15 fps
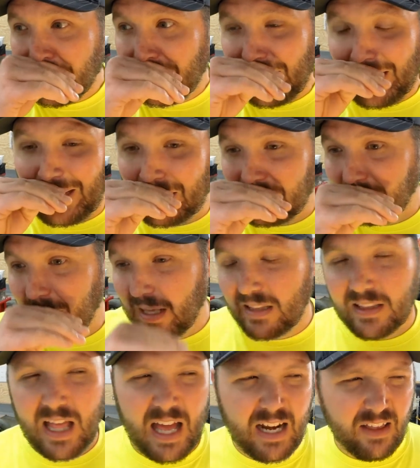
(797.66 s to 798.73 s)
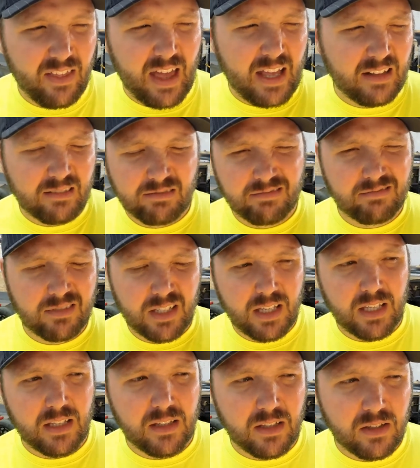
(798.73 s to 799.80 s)
A lot of that,
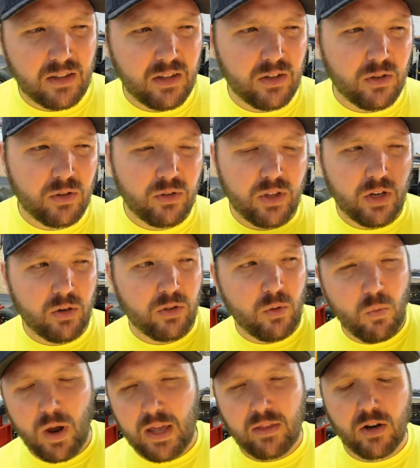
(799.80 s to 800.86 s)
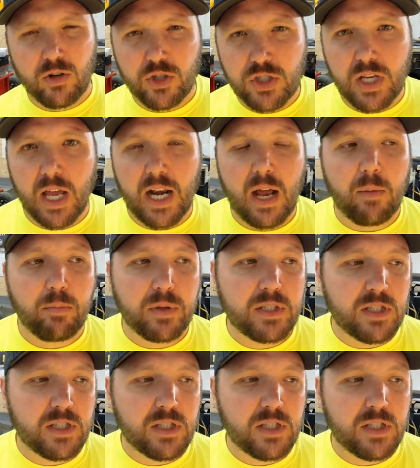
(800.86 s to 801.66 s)
they're the way they're set up,